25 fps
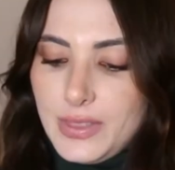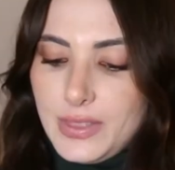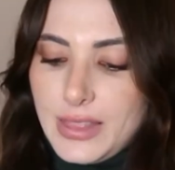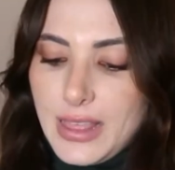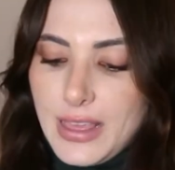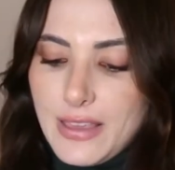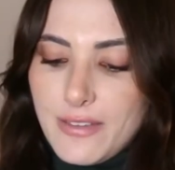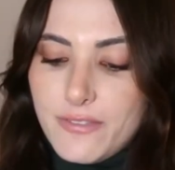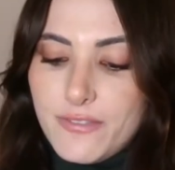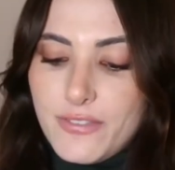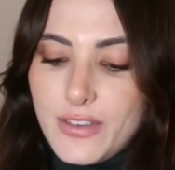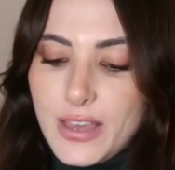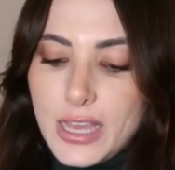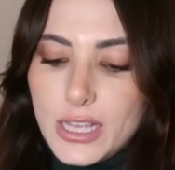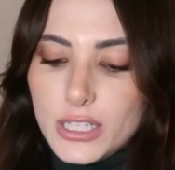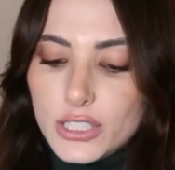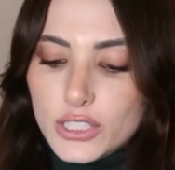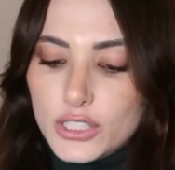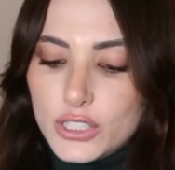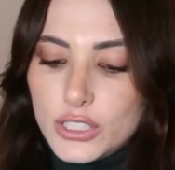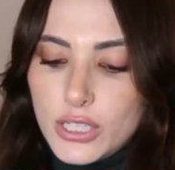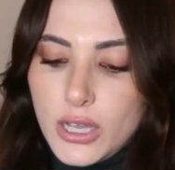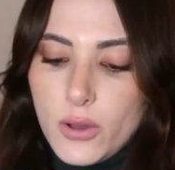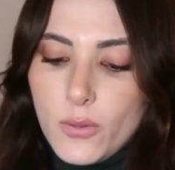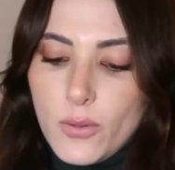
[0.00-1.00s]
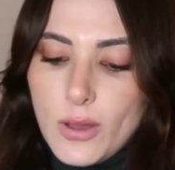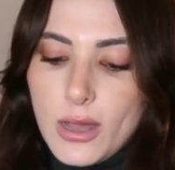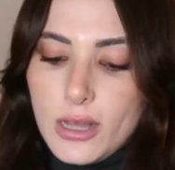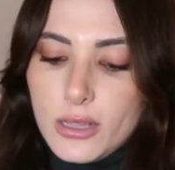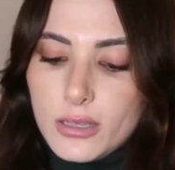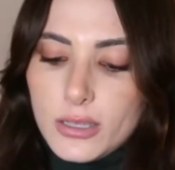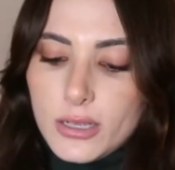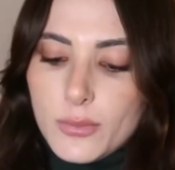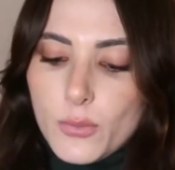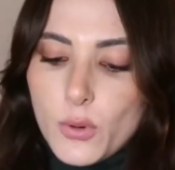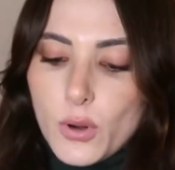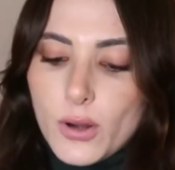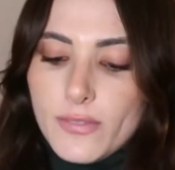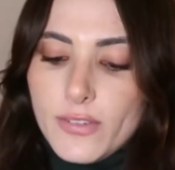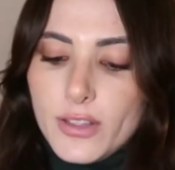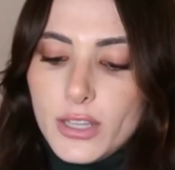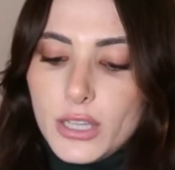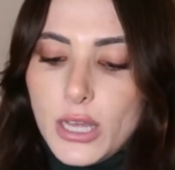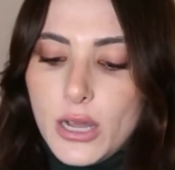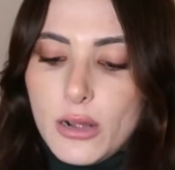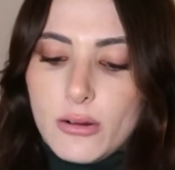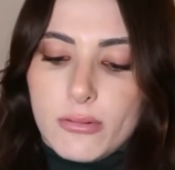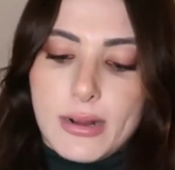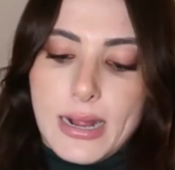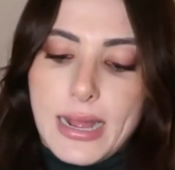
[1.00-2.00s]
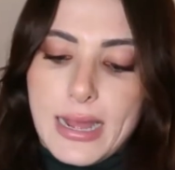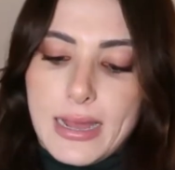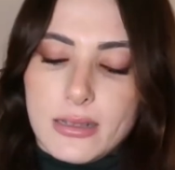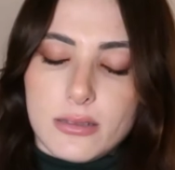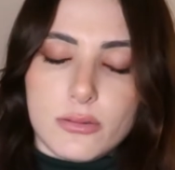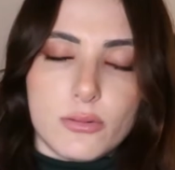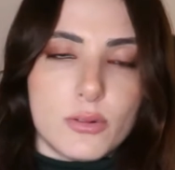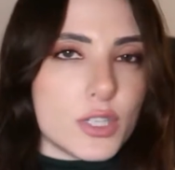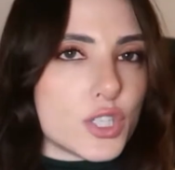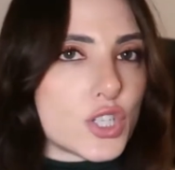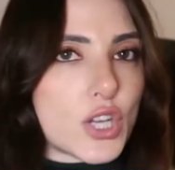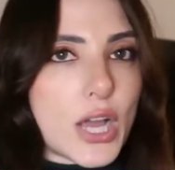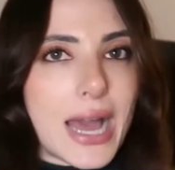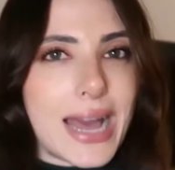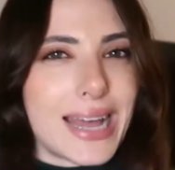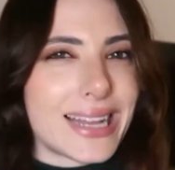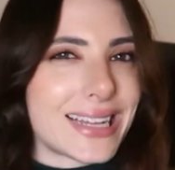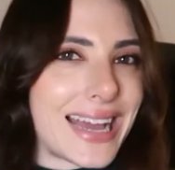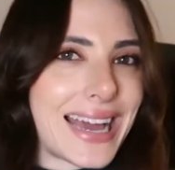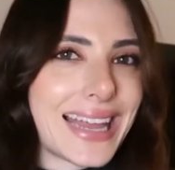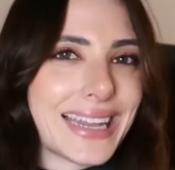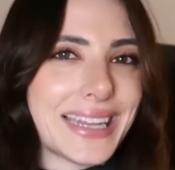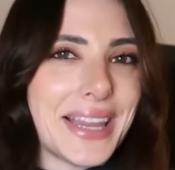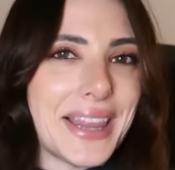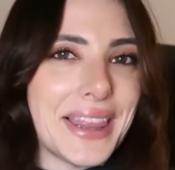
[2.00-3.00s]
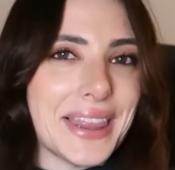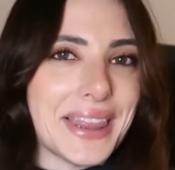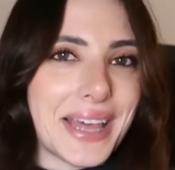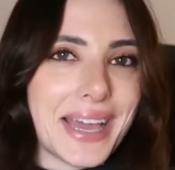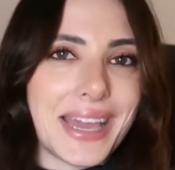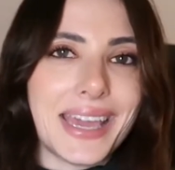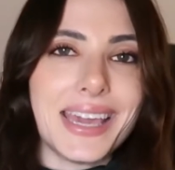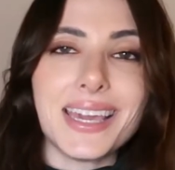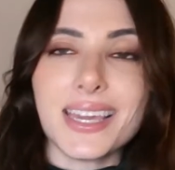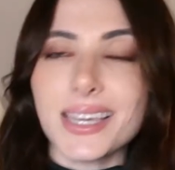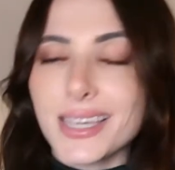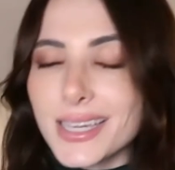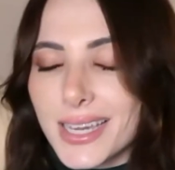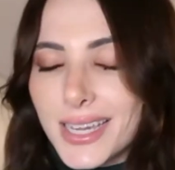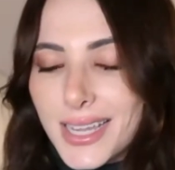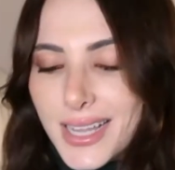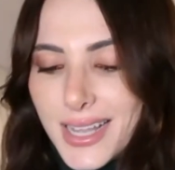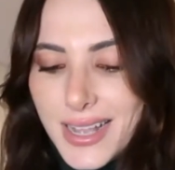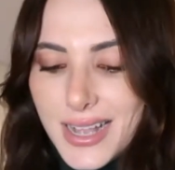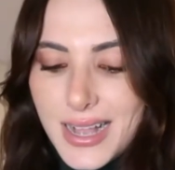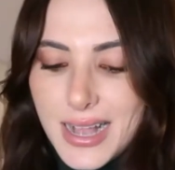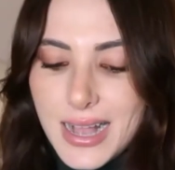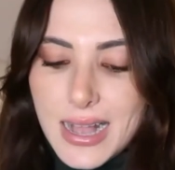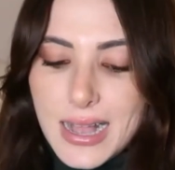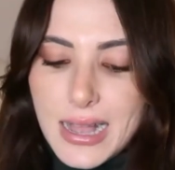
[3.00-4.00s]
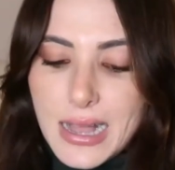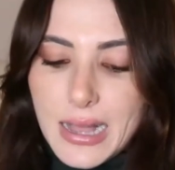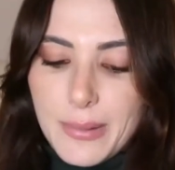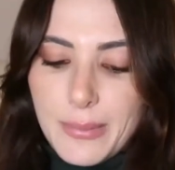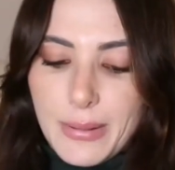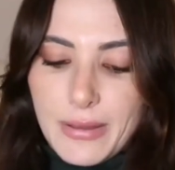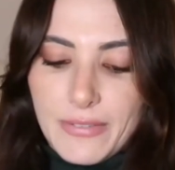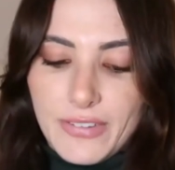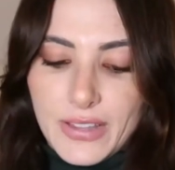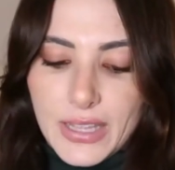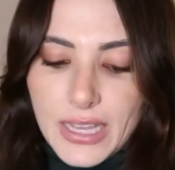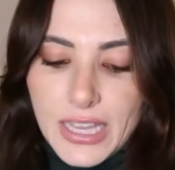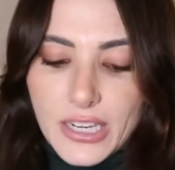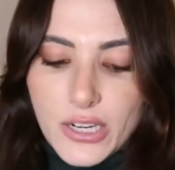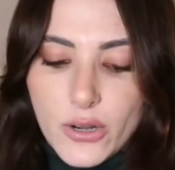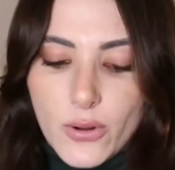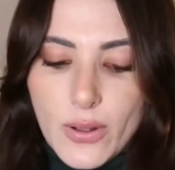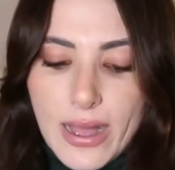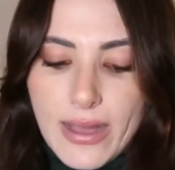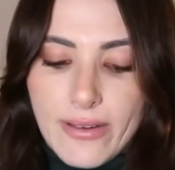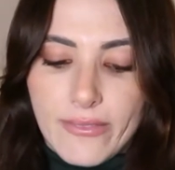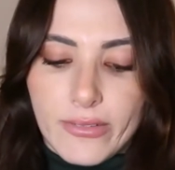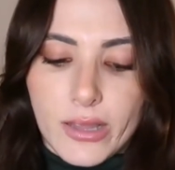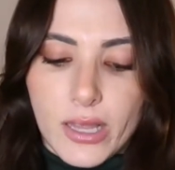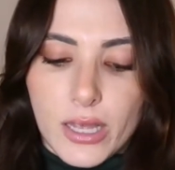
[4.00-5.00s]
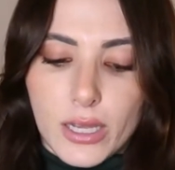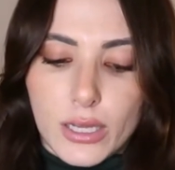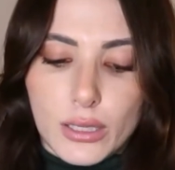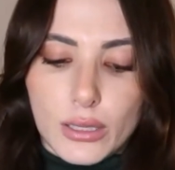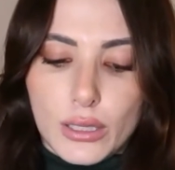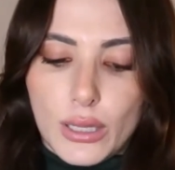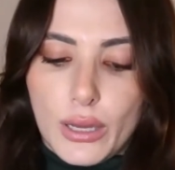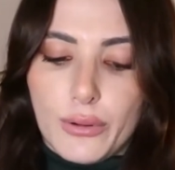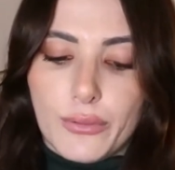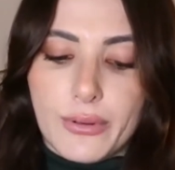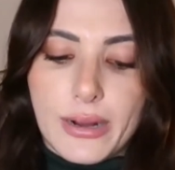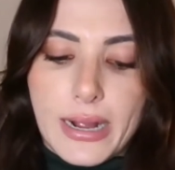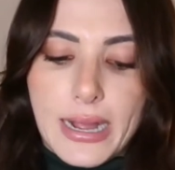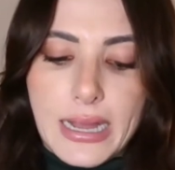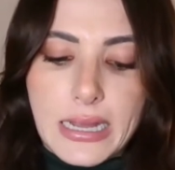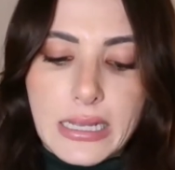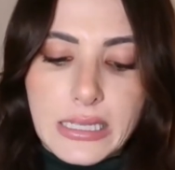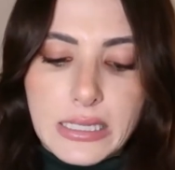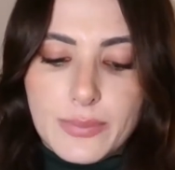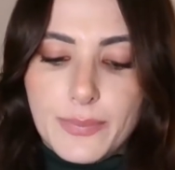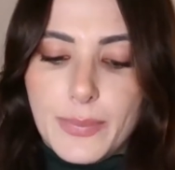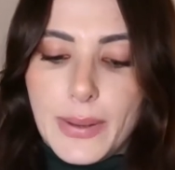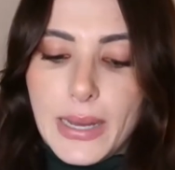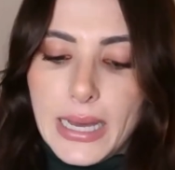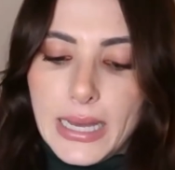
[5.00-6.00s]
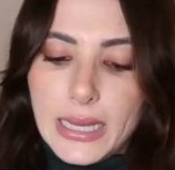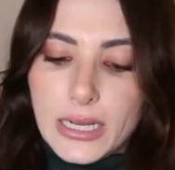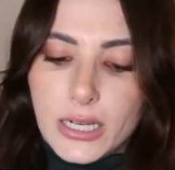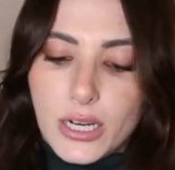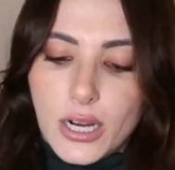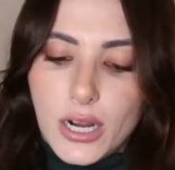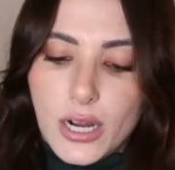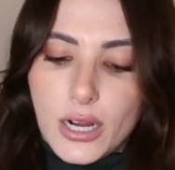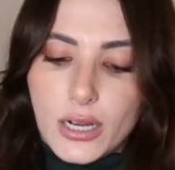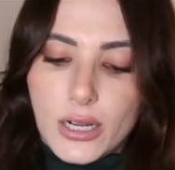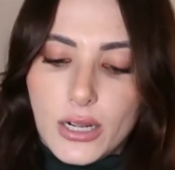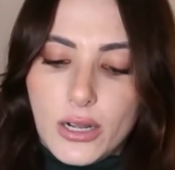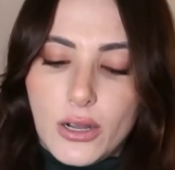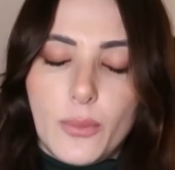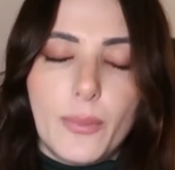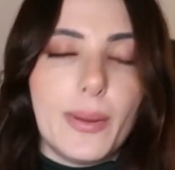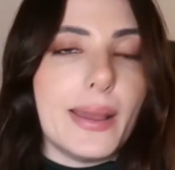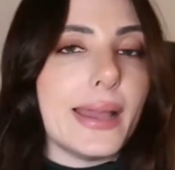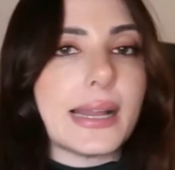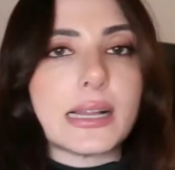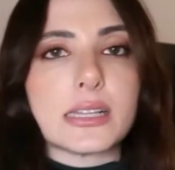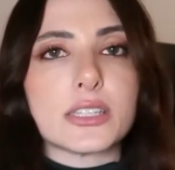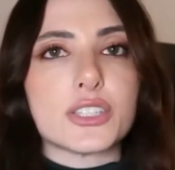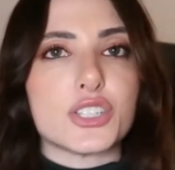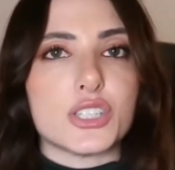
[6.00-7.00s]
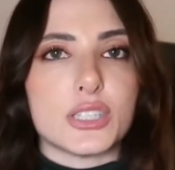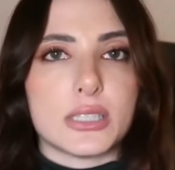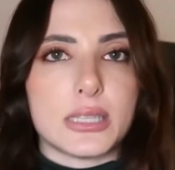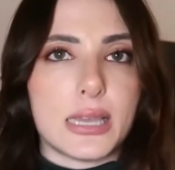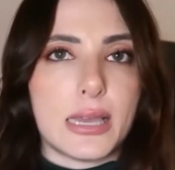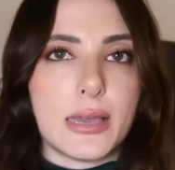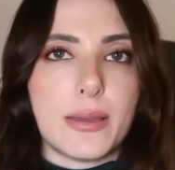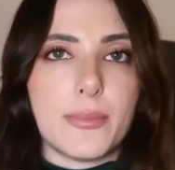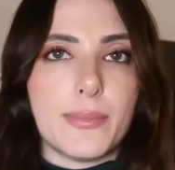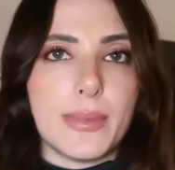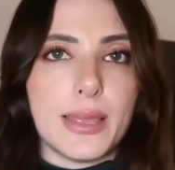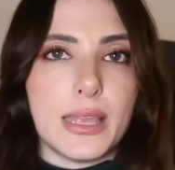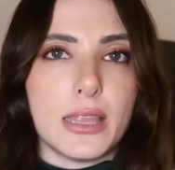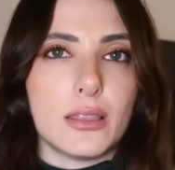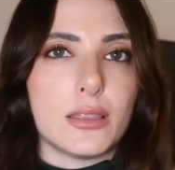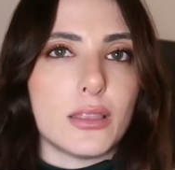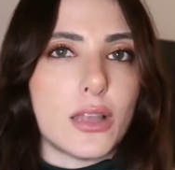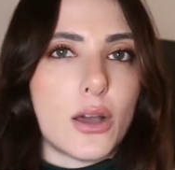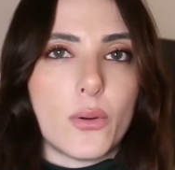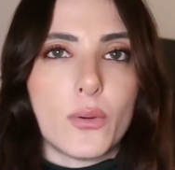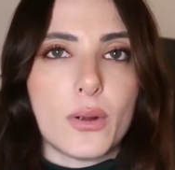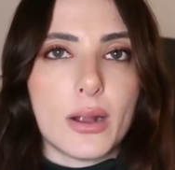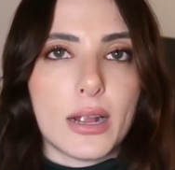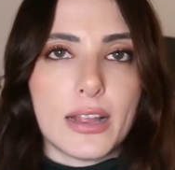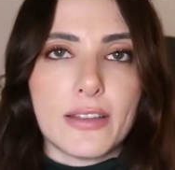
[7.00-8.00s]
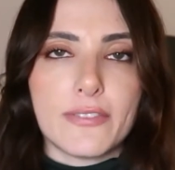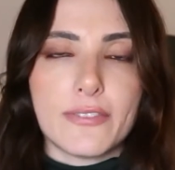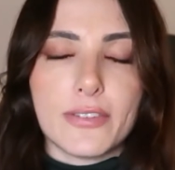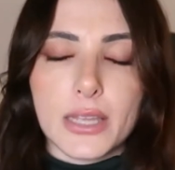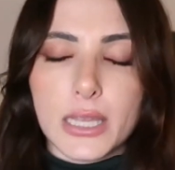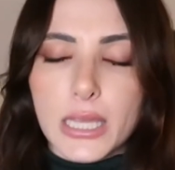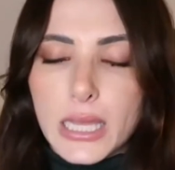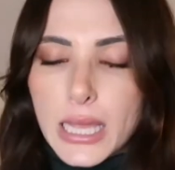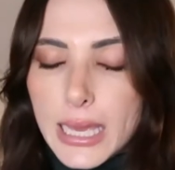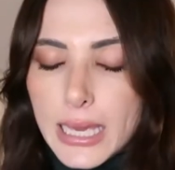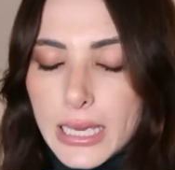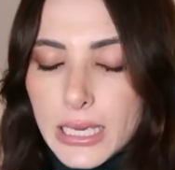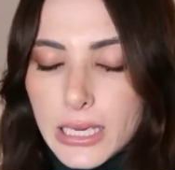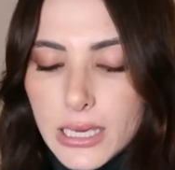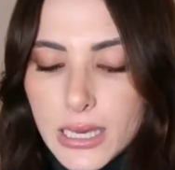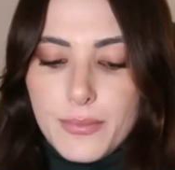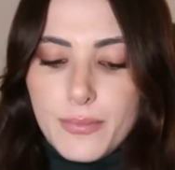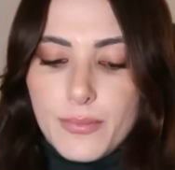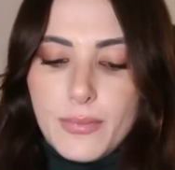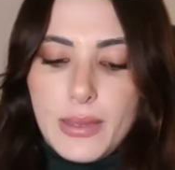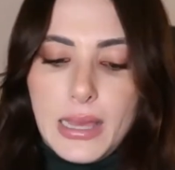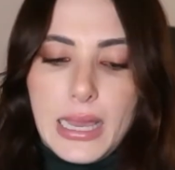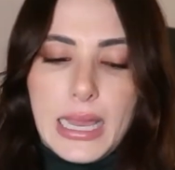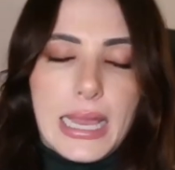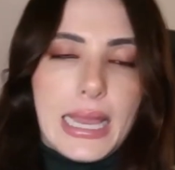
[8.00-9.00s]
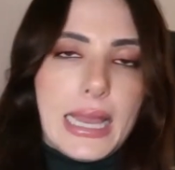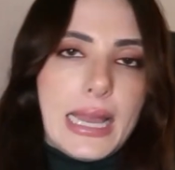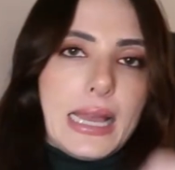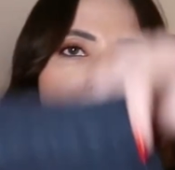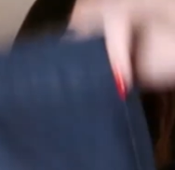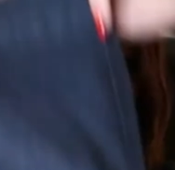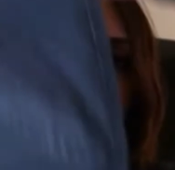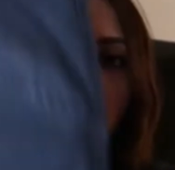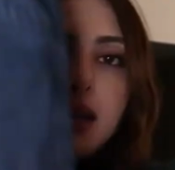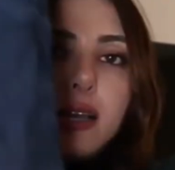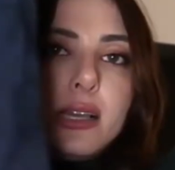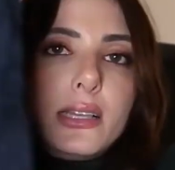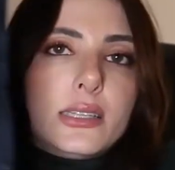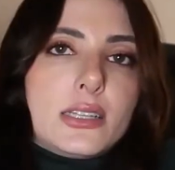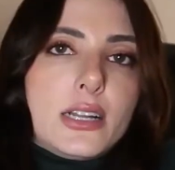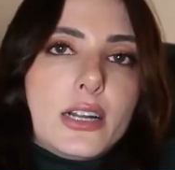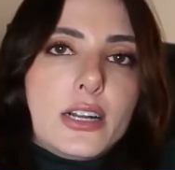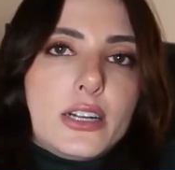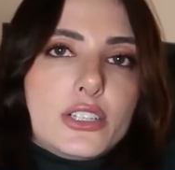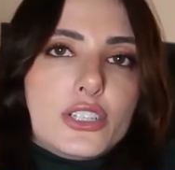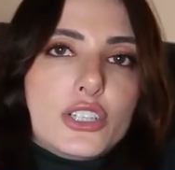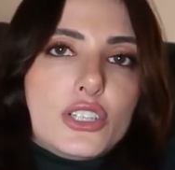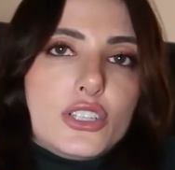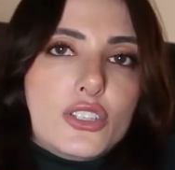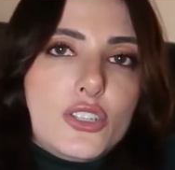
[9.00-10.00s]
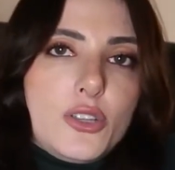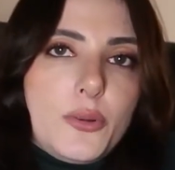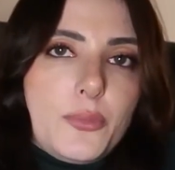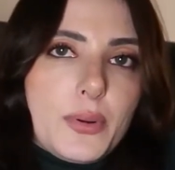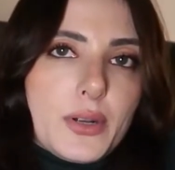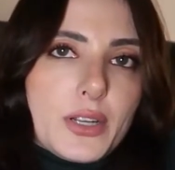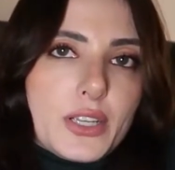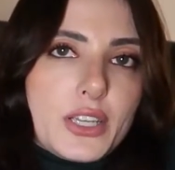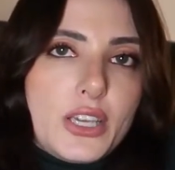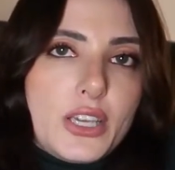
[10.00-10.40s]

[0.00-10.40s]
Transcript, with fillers: They fit so well. They're more of a low rise, which I kind of like. Um, I feel like I don't have a lot of low rise, but cargo pants just hit me lower, I feel like. And these are just super